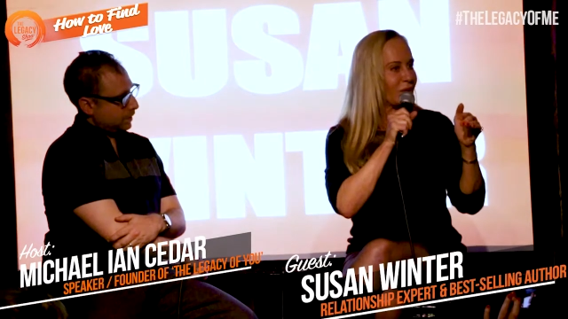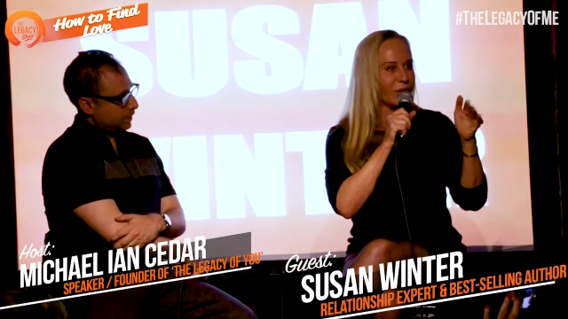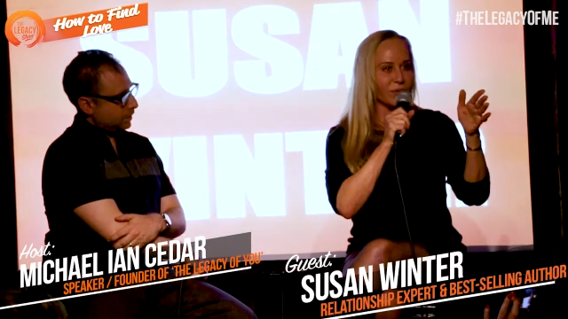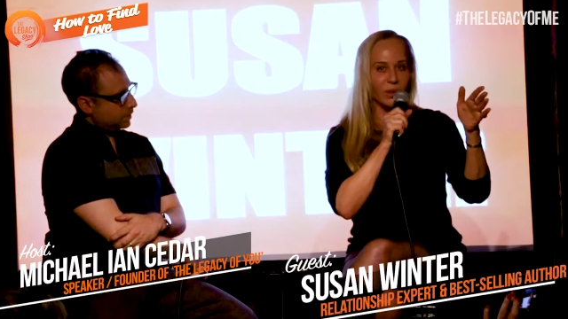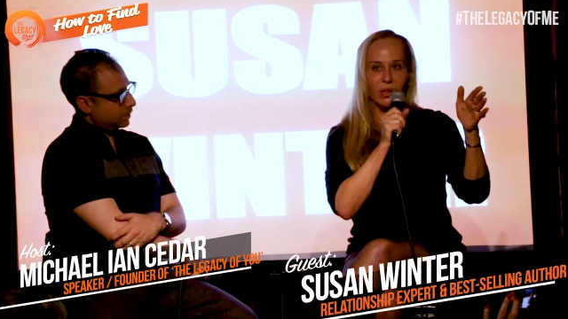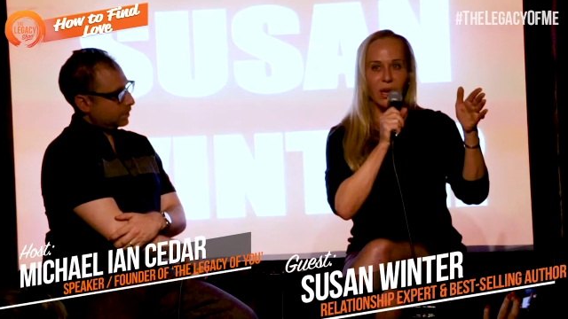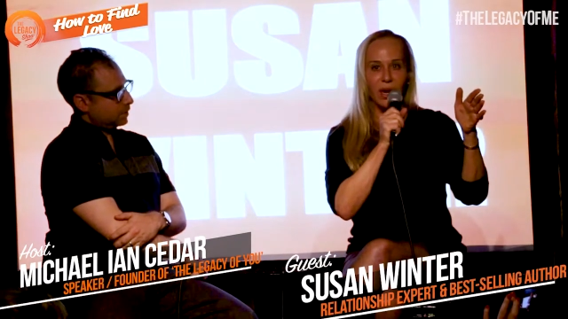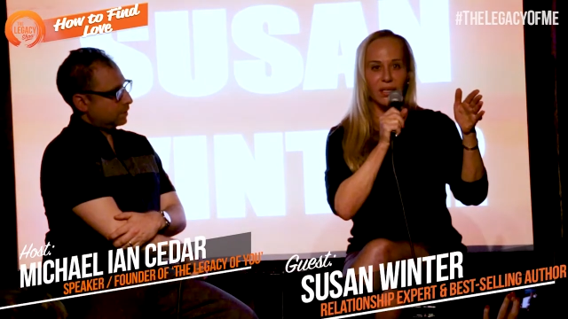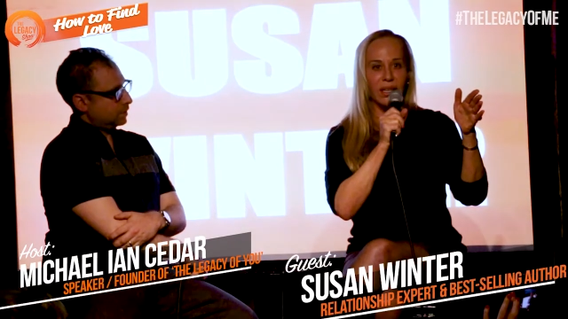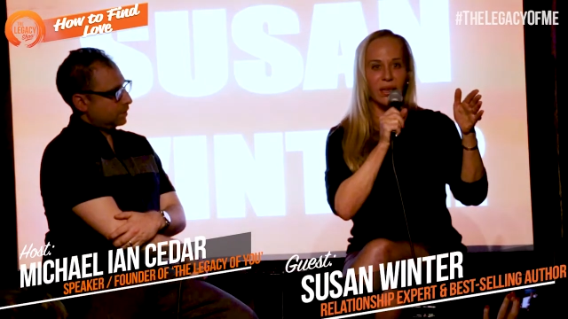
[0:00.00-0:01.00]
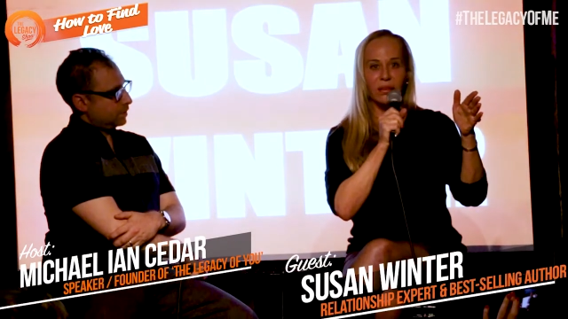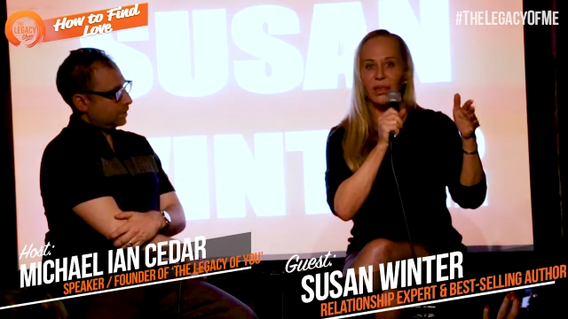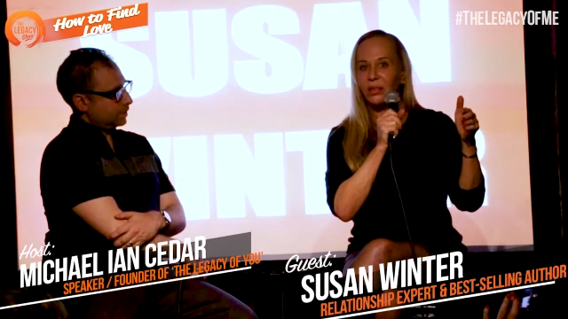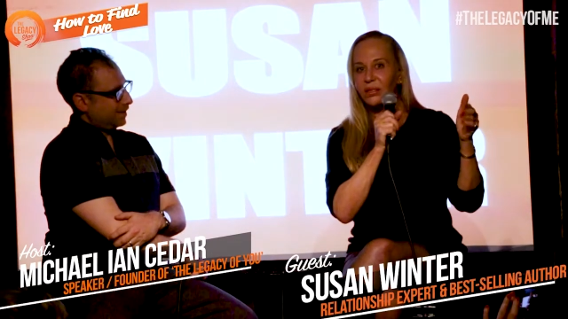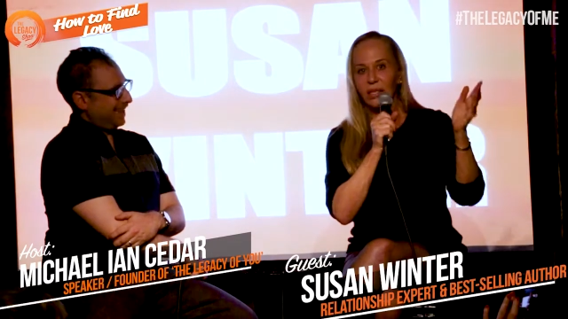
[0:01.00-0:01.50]
Speaker 1: you at the first cocktail
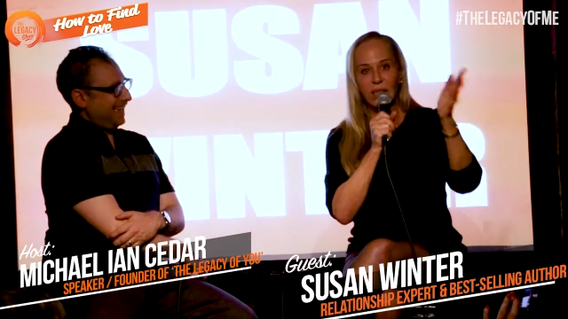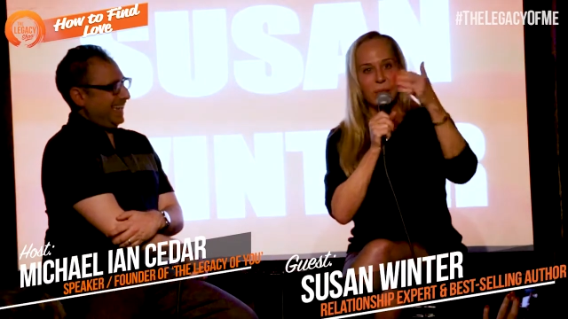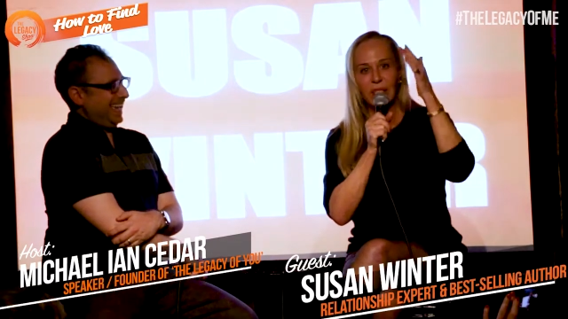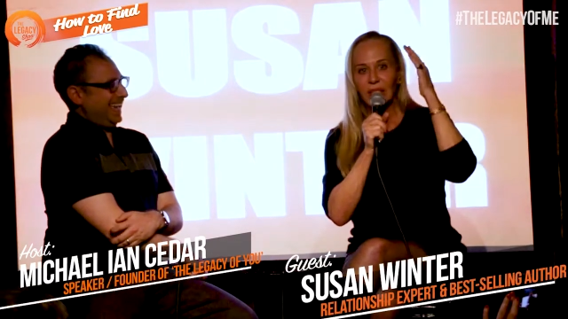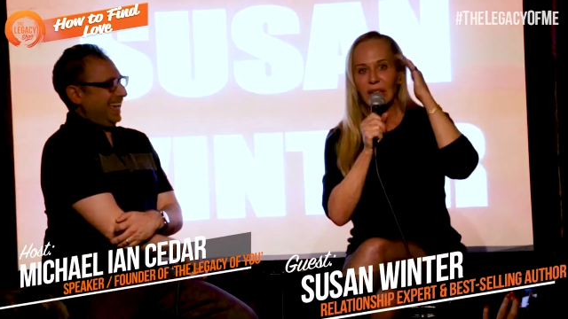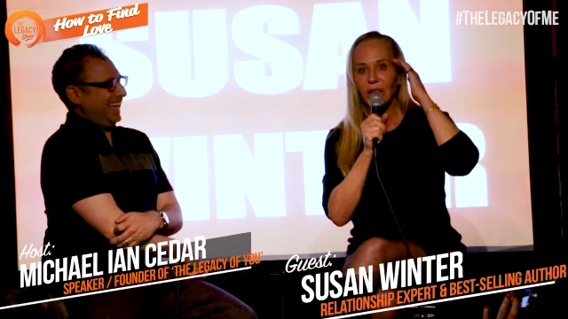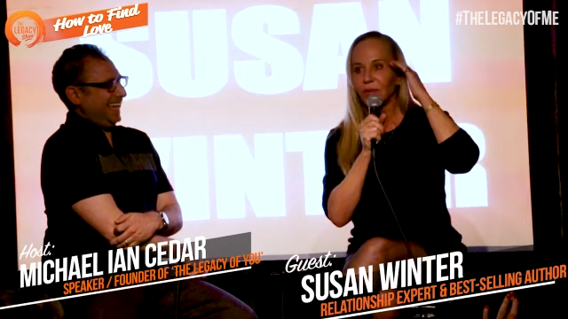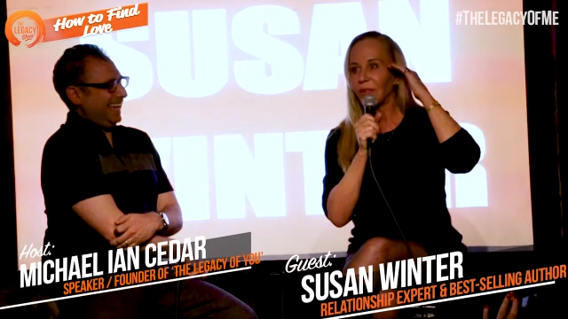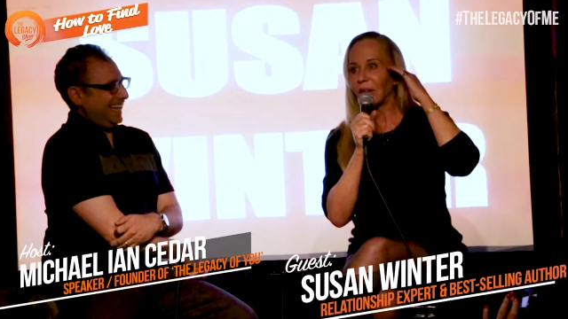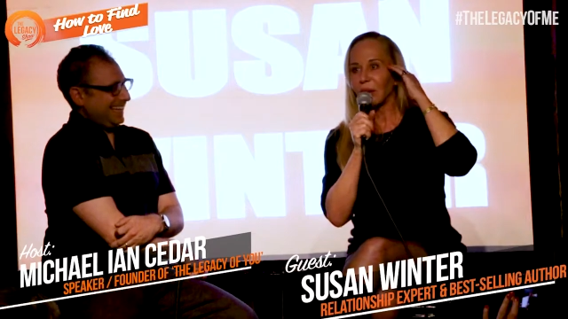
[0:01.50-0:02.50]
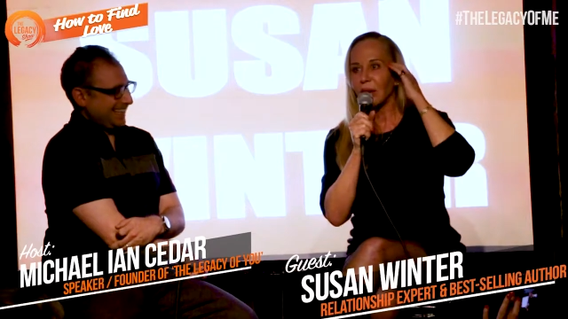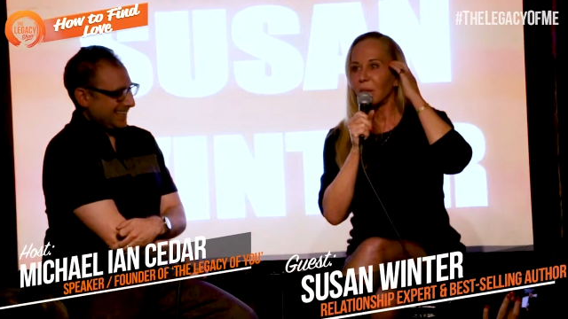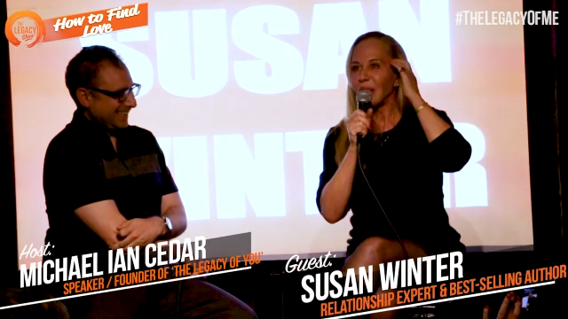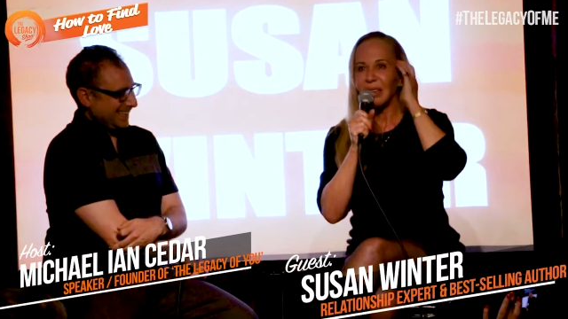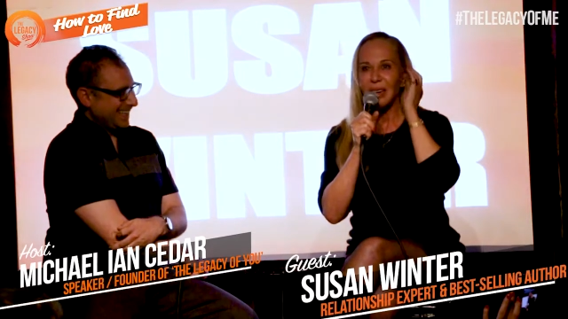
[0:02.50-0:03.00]
than six months later figure out, oh
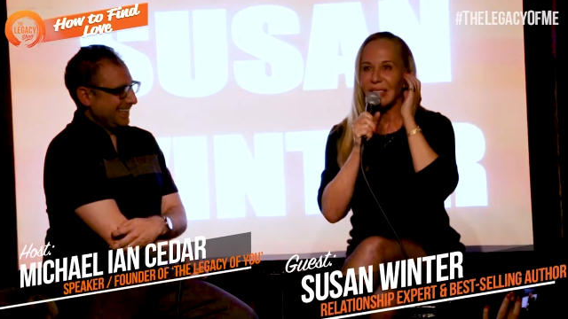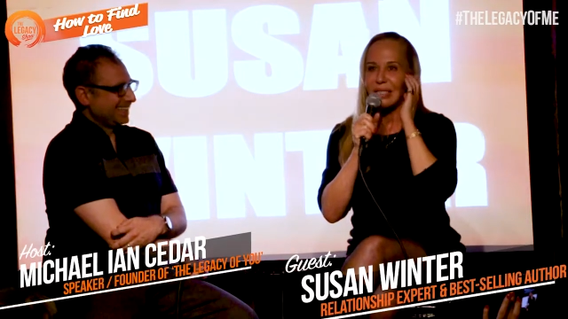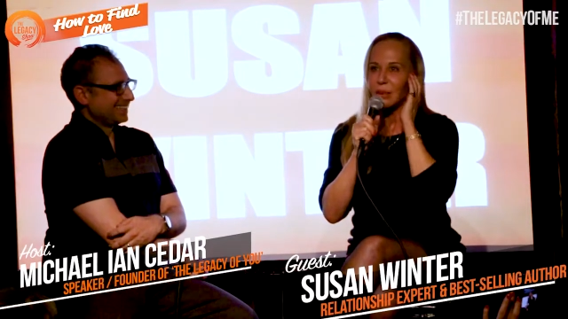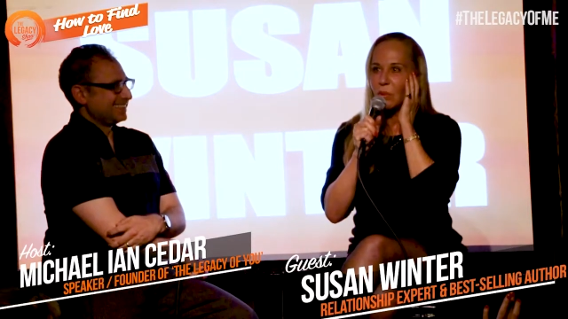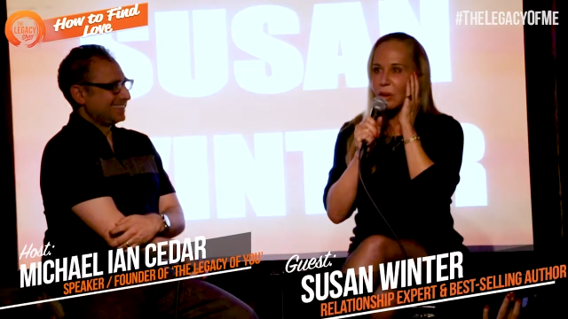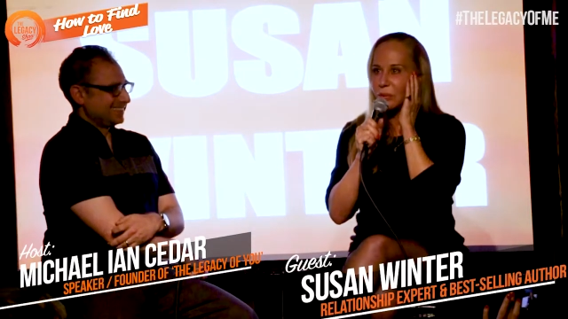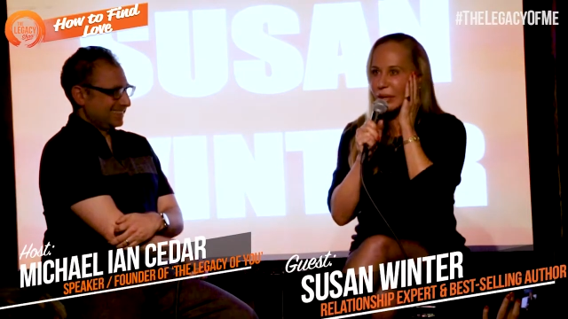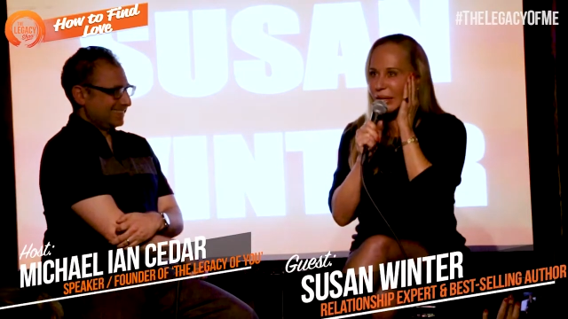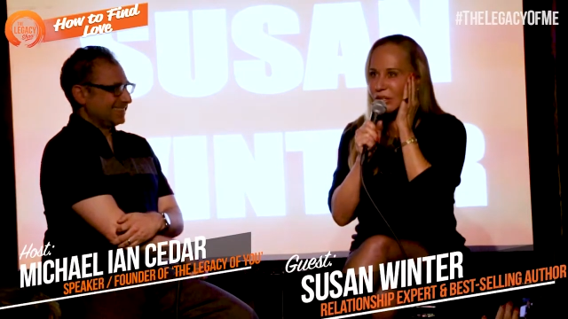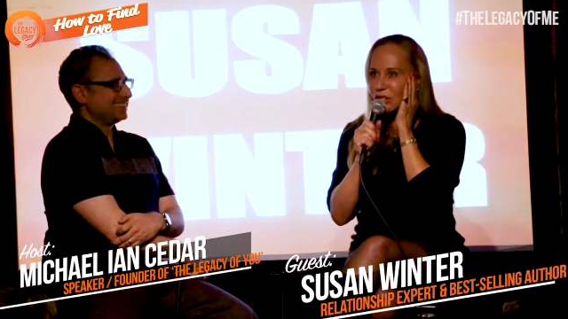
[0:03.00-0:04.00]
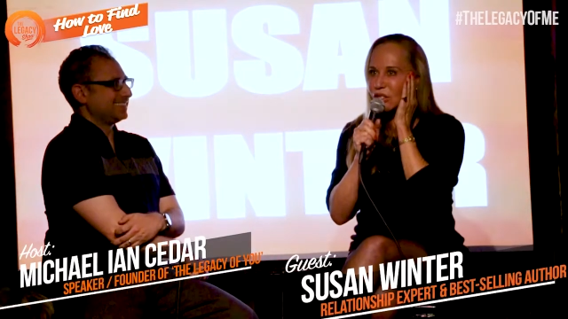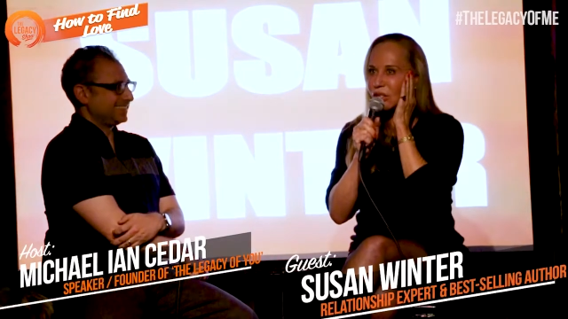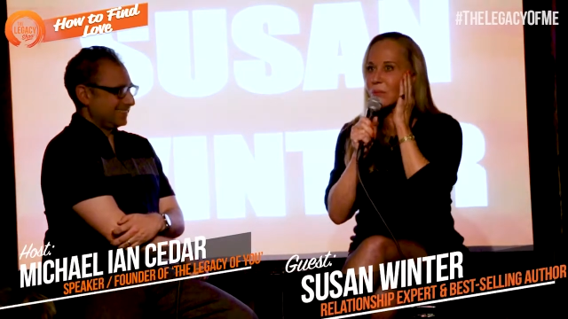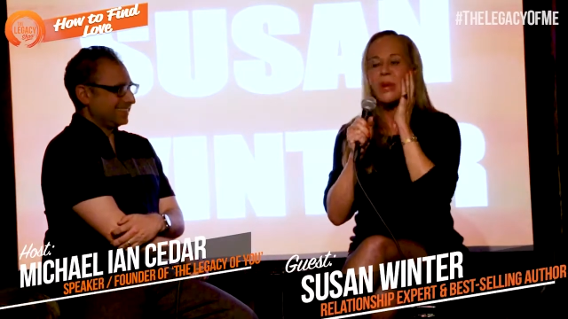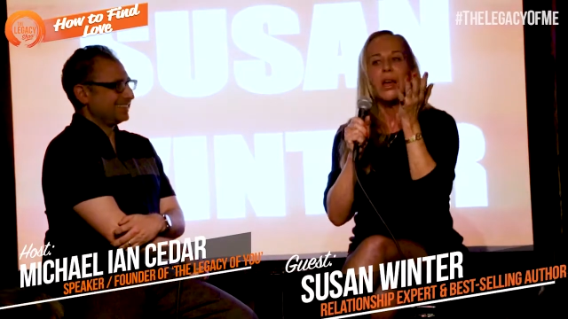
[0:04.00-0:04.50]
my God, he didn't want a relationship.